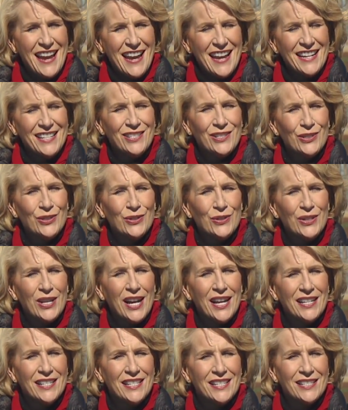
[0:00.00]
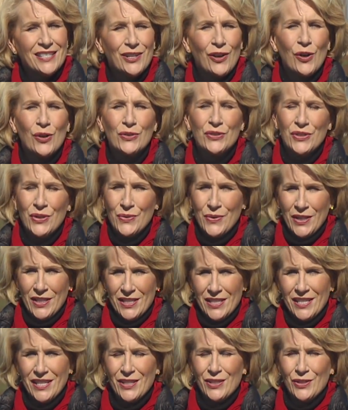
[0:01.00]
it's a good idea to also
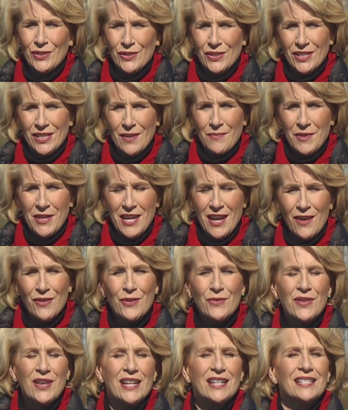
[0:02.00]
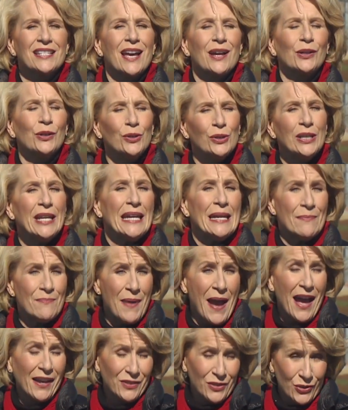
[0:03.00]
consider some of the other things that could
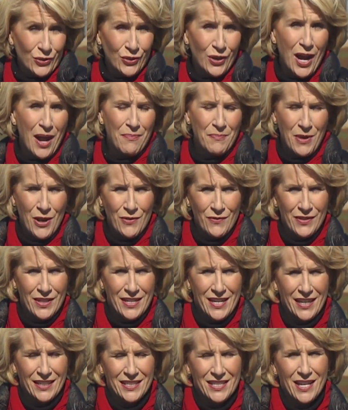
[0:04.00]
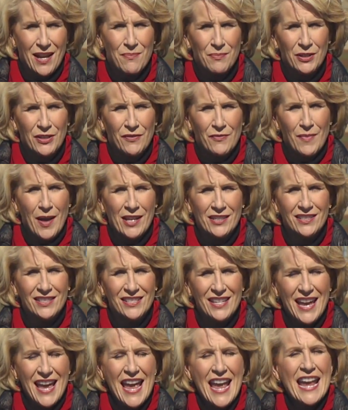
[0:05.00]
impact the crop over the next couple of
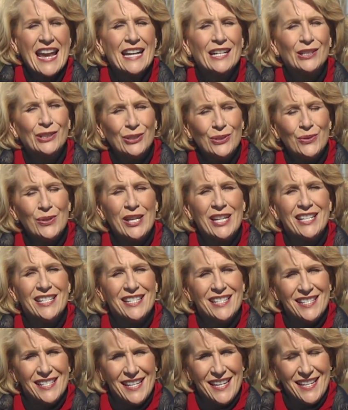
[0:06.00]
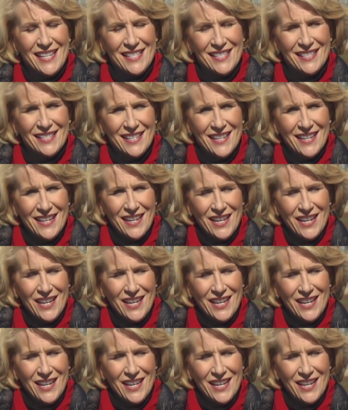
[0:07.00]
months, including disease.